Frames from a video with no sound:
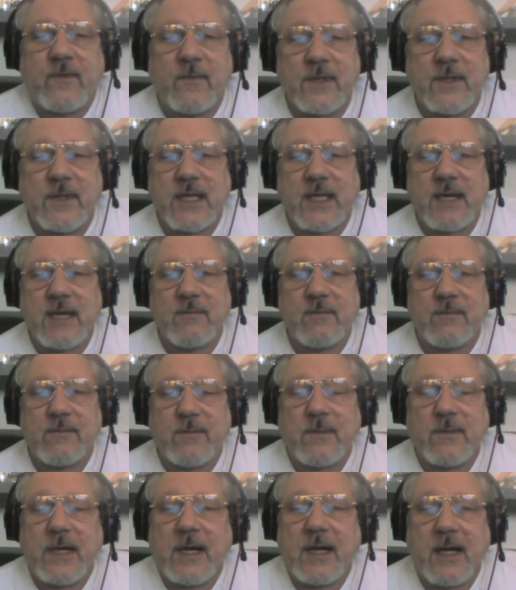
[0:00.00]
the same
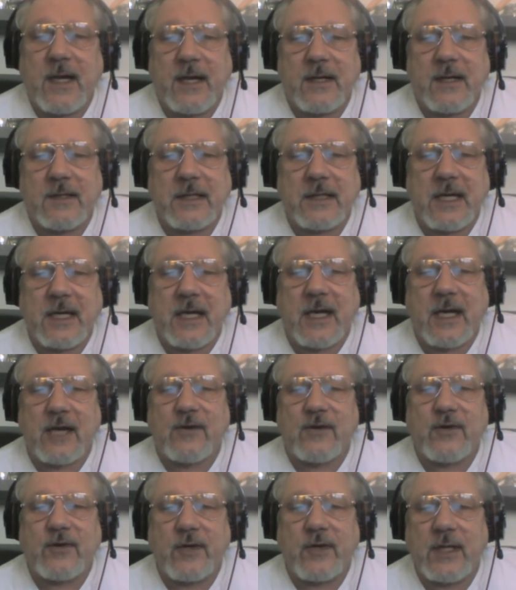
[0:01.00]

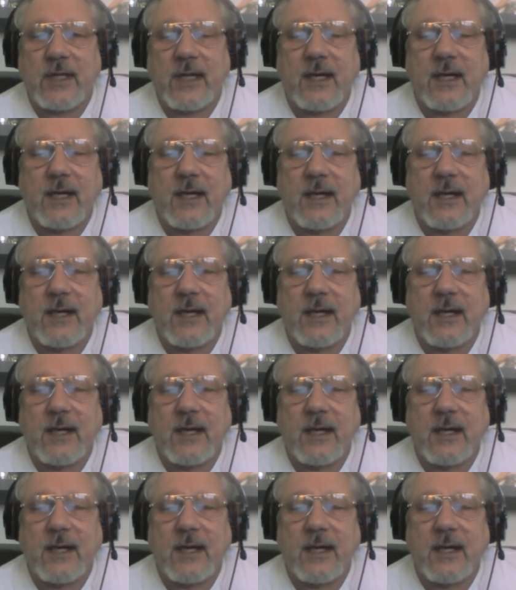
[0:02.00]
country.